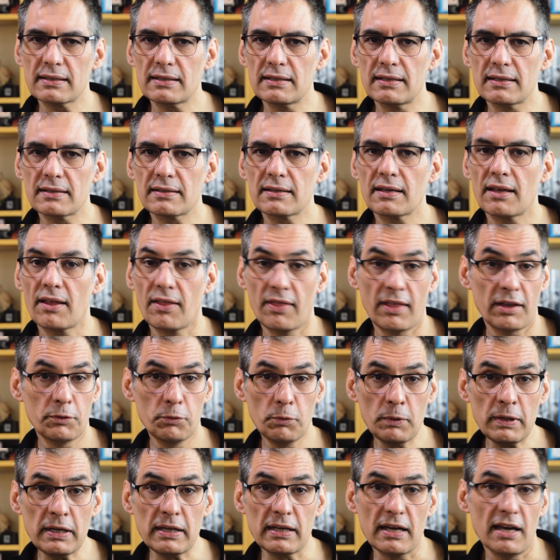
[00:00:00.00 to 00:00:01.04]
is that
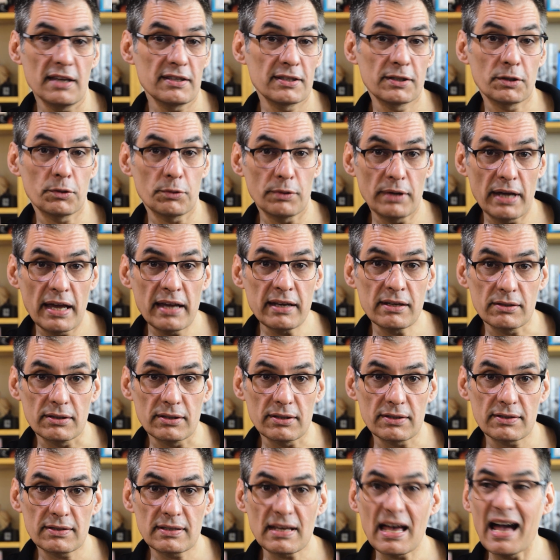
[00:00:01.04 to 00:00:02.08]
we as
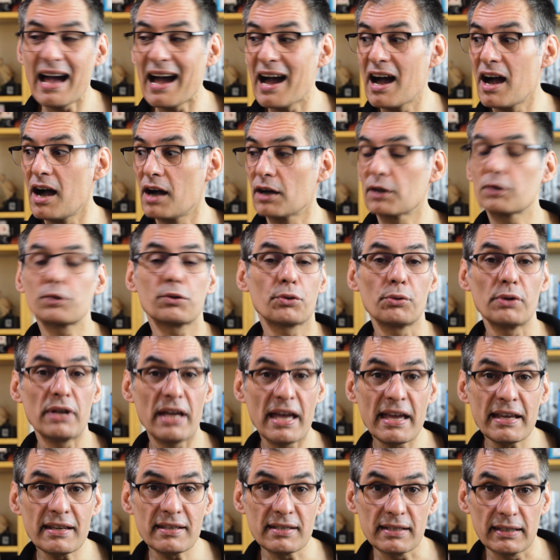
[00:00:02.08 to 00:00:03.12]
creators are
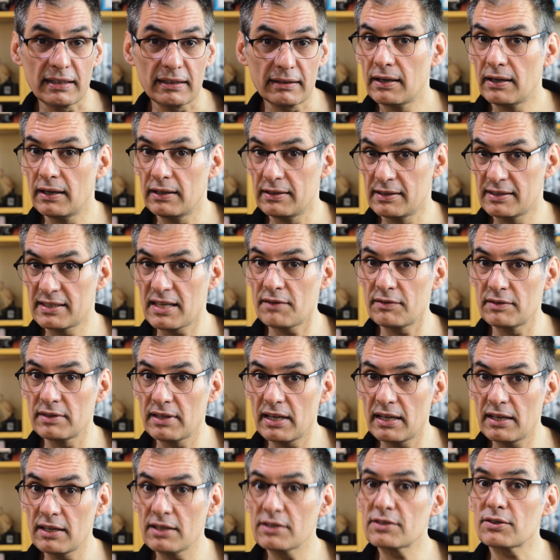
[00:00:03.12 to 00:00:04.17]
creating in 7
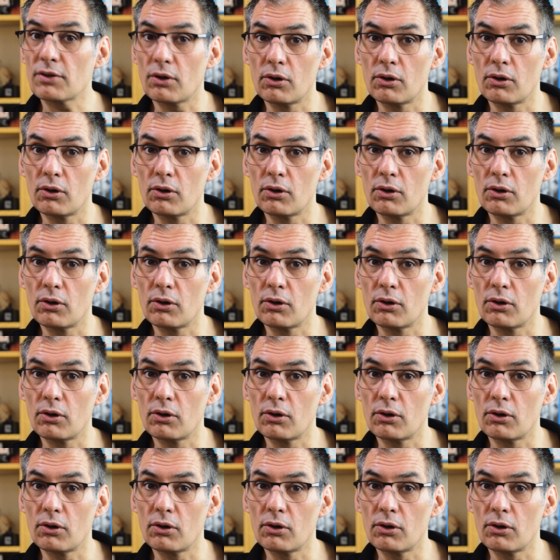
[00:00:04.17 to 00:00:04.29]
days,